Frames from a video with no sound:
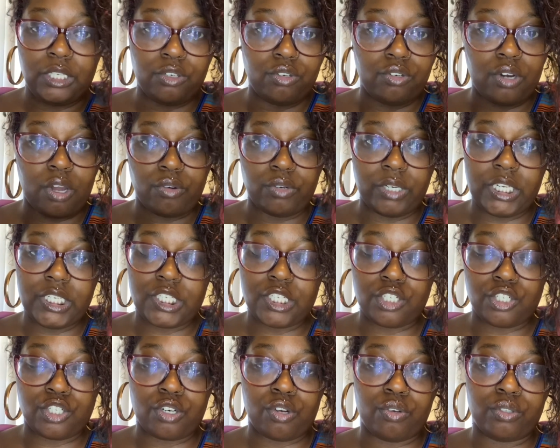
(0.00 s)
you know, need to
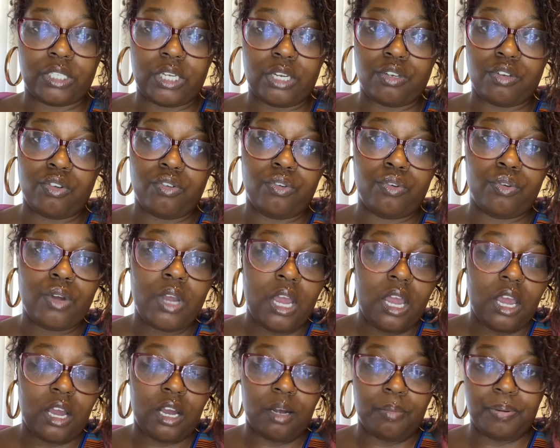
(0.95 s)
show that you
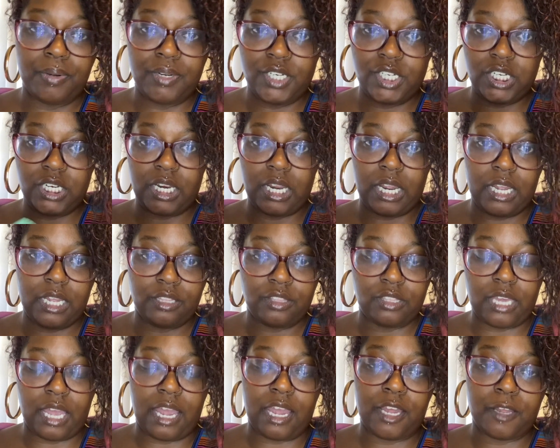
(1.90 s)
appreciate
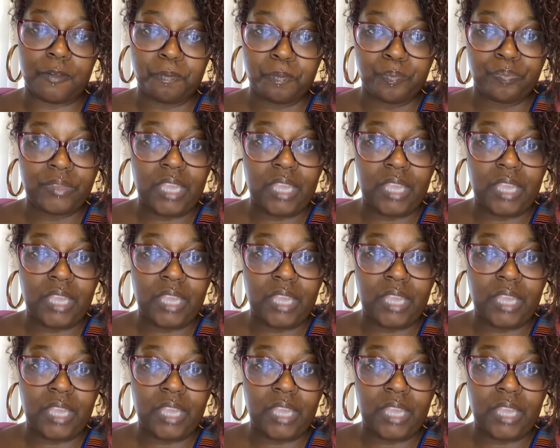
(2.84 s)
that.